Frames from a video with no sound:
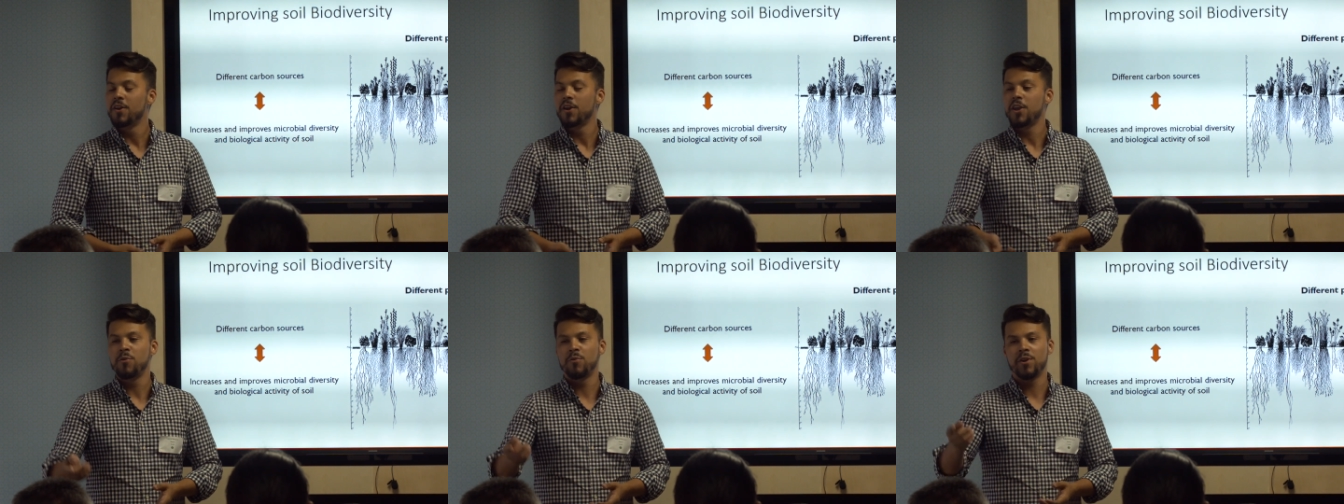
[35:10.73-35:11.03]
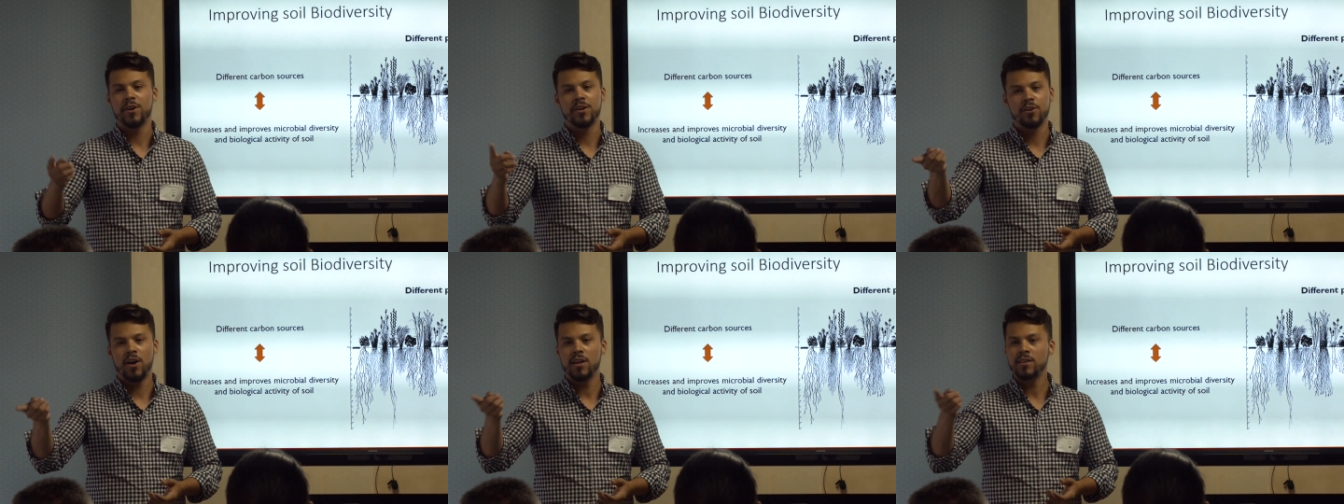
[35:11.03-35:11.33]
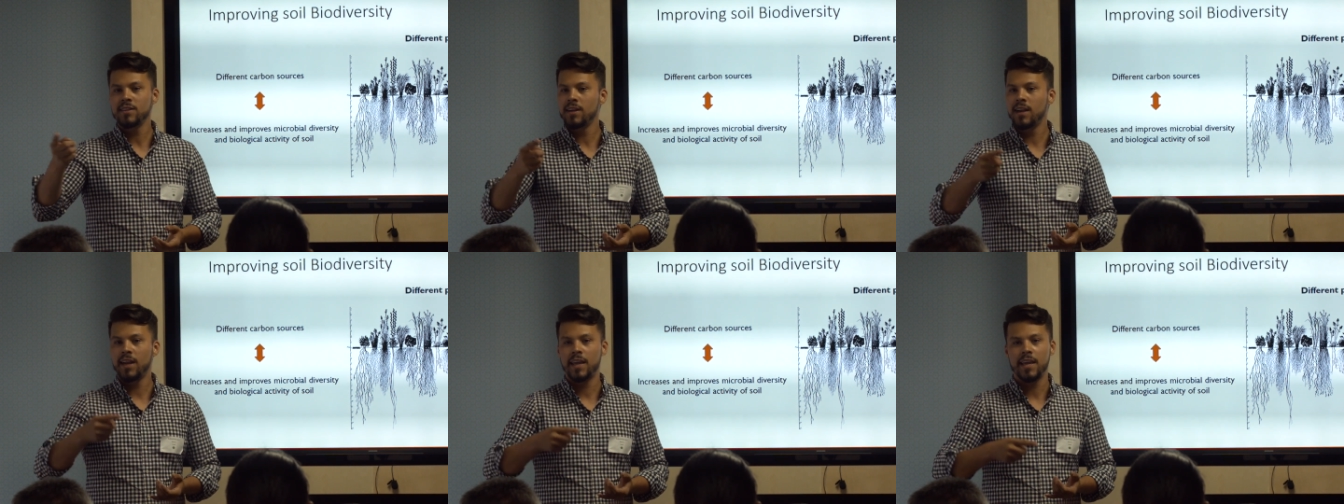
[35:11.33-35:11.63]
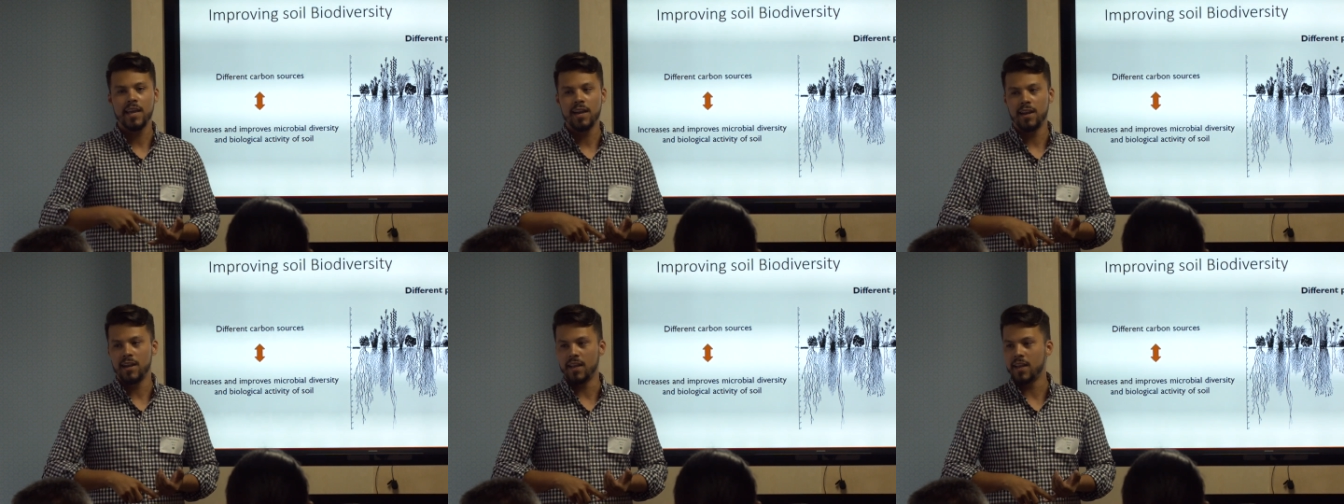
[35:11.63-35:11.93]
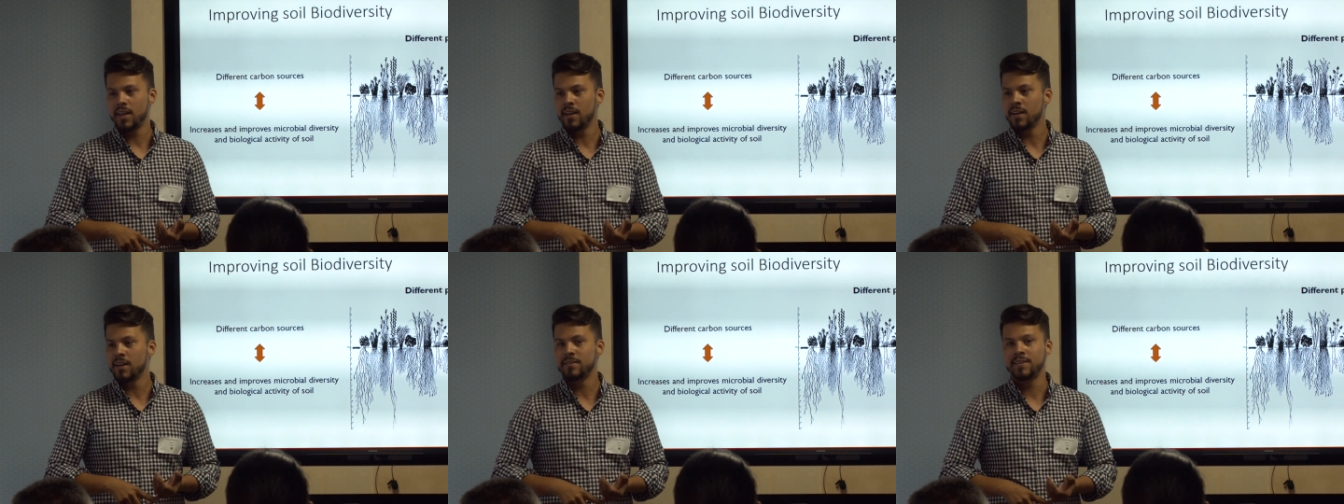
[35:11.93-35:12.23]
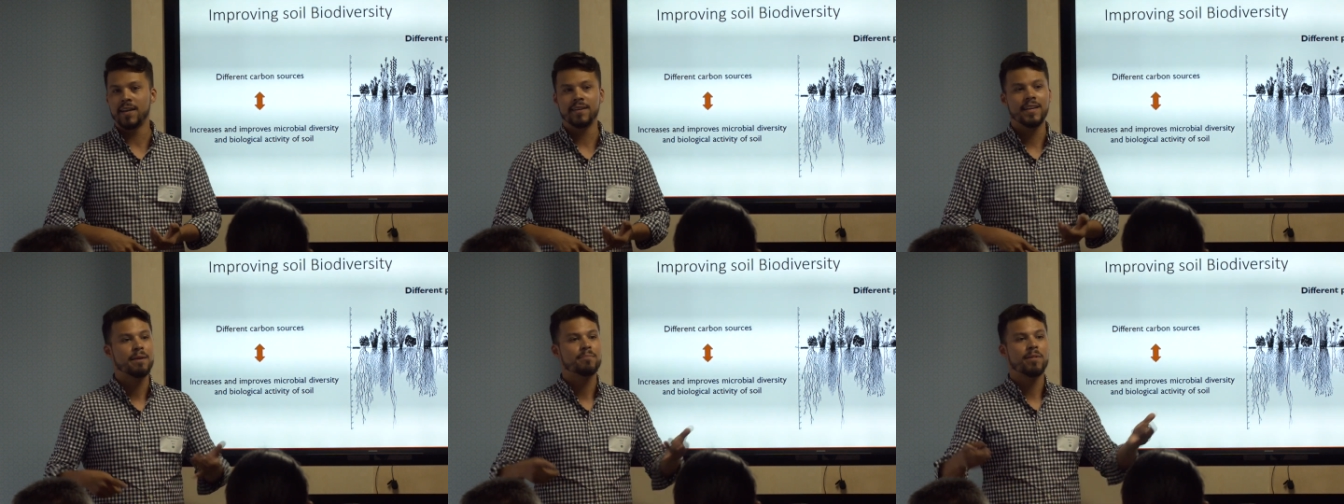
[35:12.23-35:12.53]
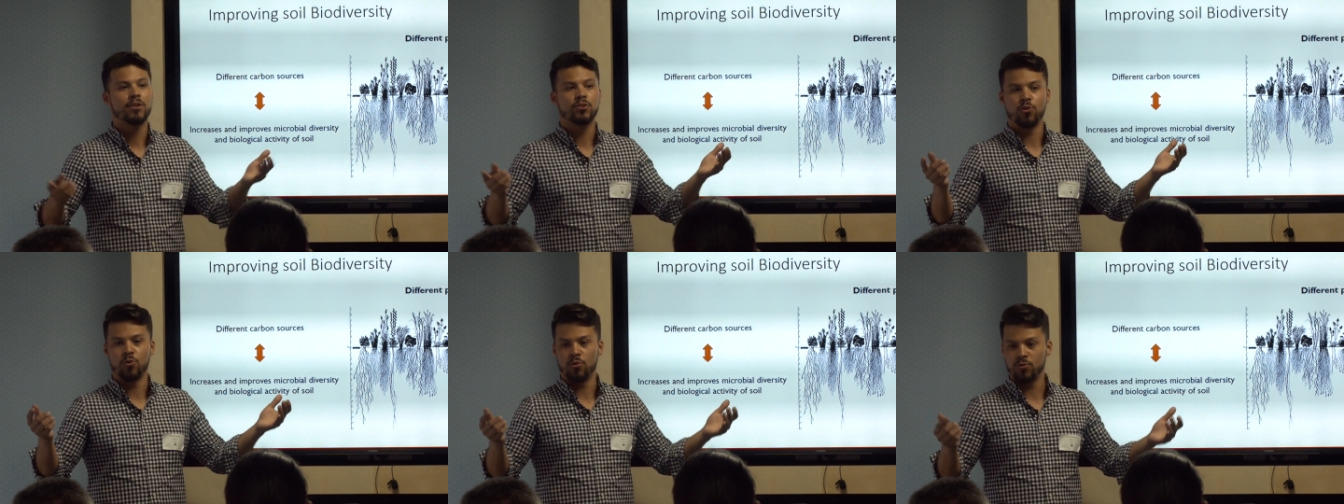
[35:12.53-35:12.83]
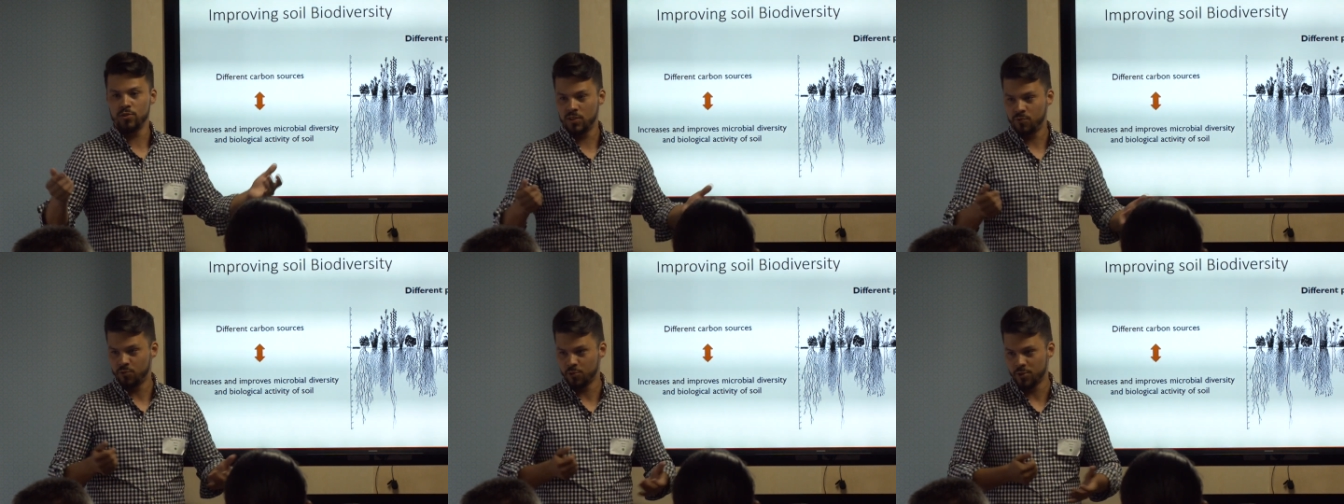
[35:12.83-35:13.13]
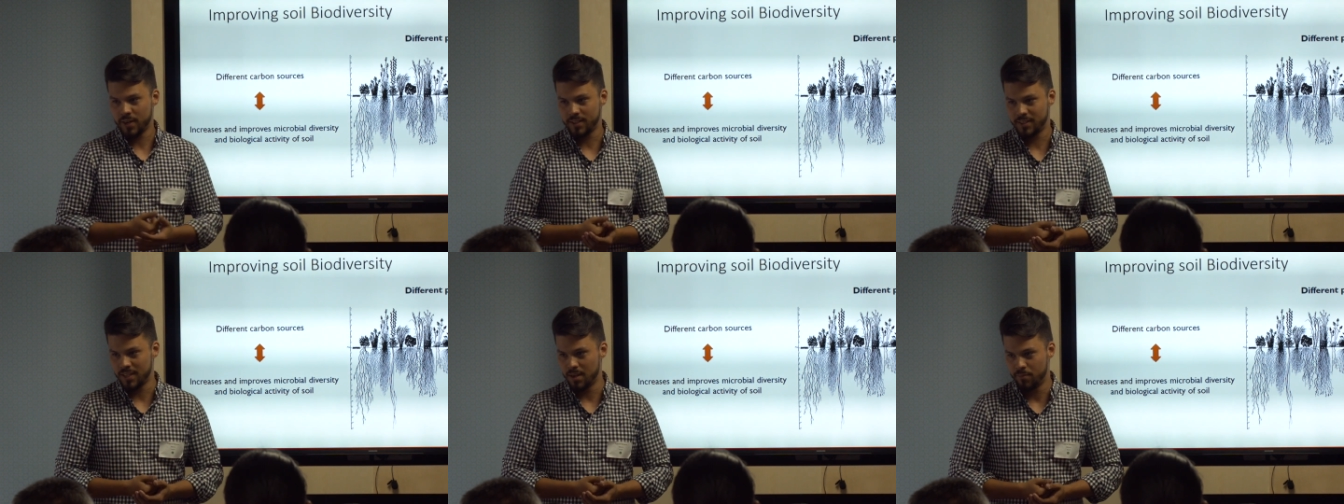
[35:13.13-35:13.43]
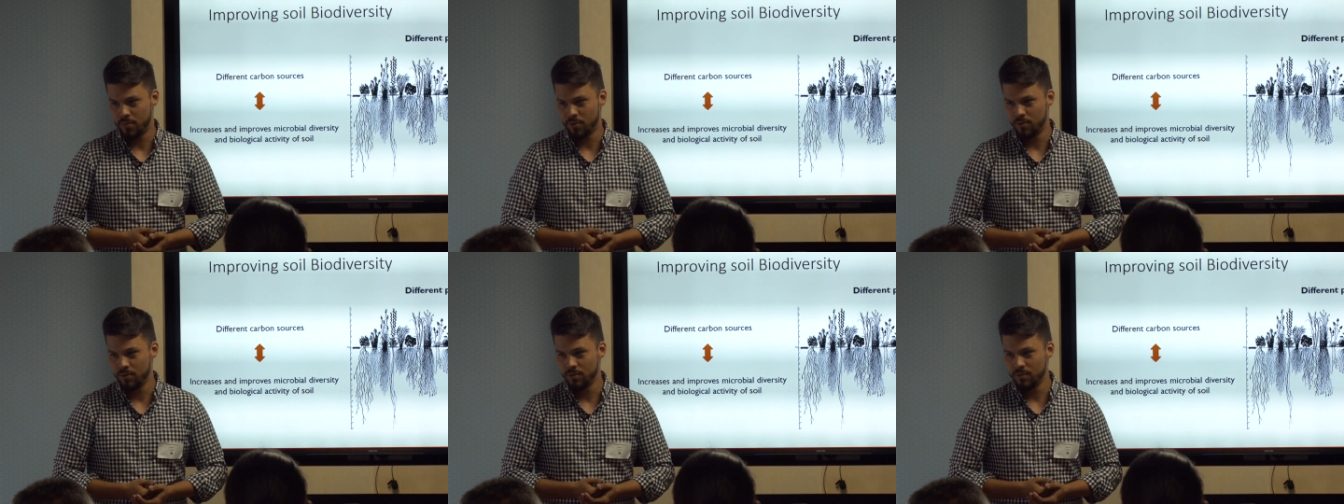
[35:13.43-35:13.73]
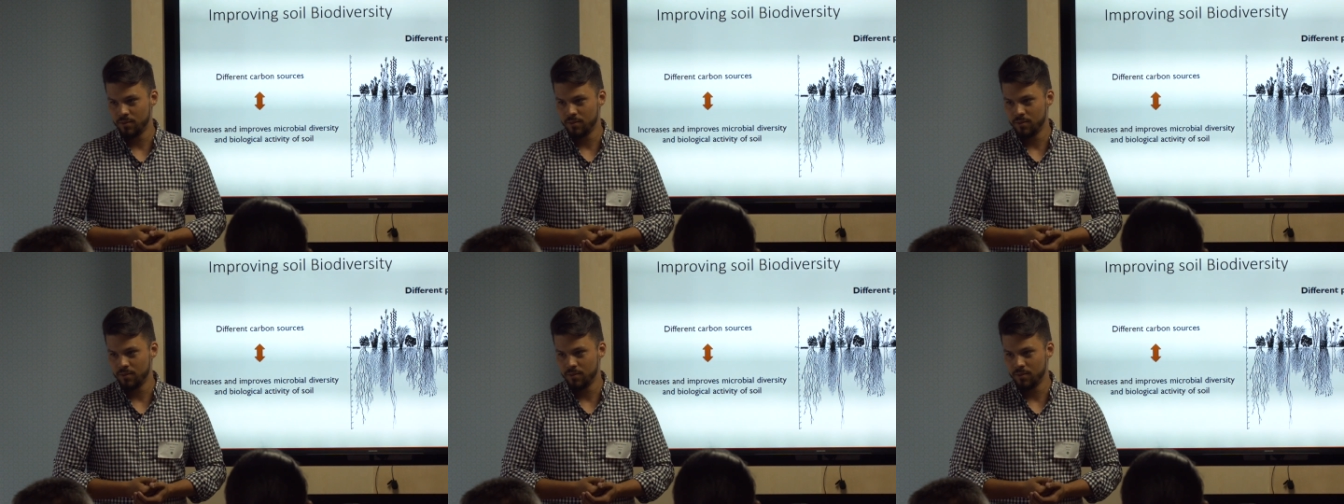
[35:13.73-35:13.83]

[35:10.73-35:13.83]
You are not killing the nematodes, for example.